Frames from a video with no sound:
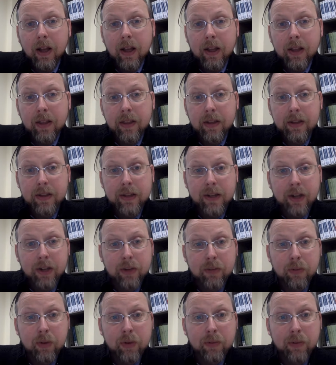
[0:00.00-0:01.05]
in the
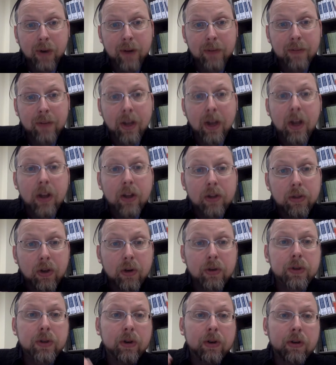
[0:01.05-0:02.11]
discussion board prompt,
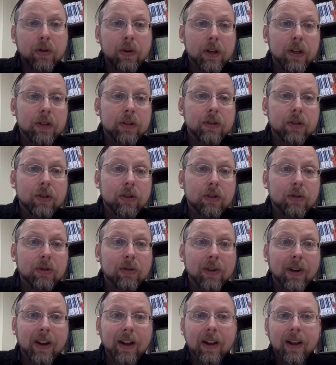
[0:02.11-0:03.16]
those are going
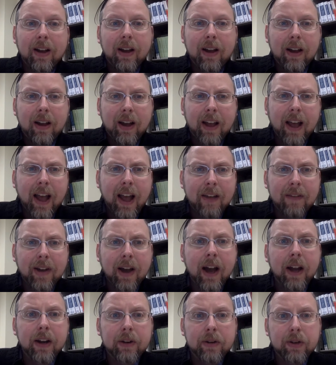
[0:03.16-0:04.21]
to have a
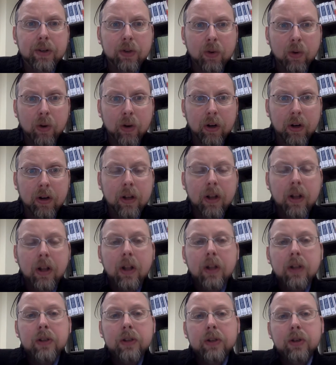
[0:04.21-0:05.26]
higher score.
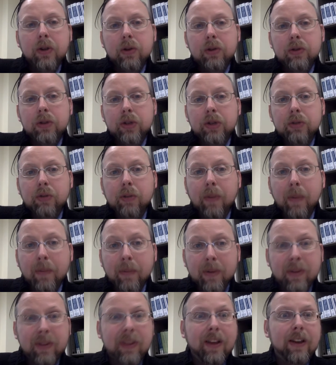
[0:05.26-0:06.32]
So just
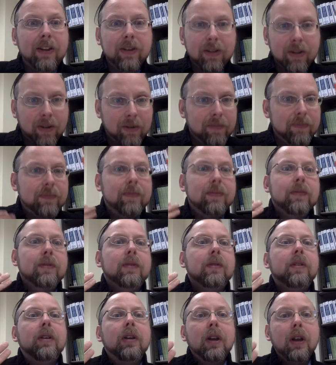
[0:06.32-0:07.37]
remember that,
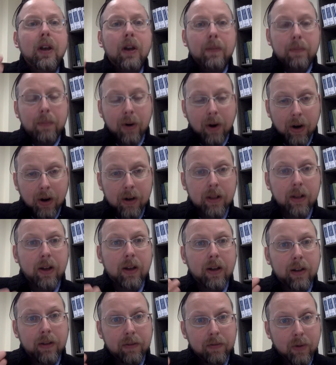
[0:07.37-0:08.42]
part
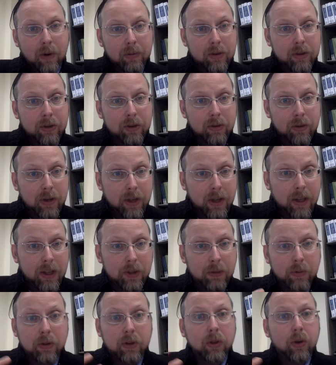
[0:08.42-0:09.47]
of what we're doing
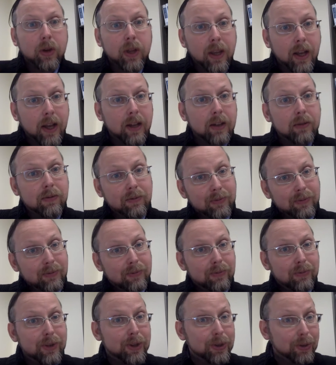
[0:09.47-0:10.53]
is we're looking at
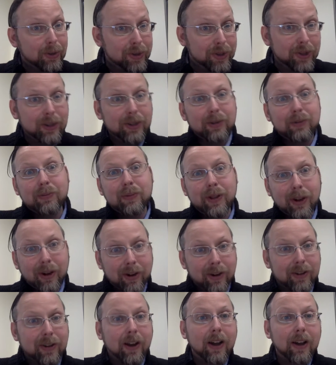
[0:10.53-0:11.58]
resources. We
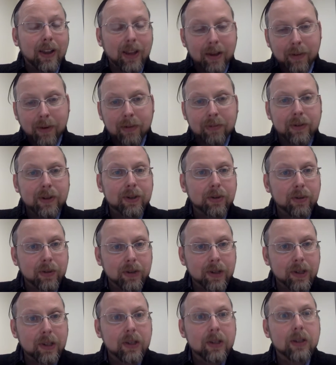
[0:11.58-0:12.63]
are talking about
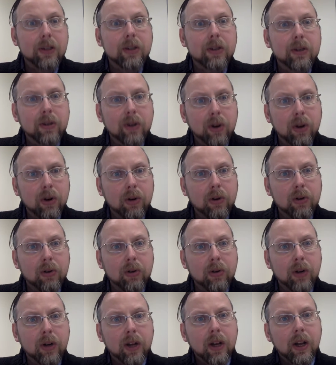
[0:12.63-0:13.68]
resources. So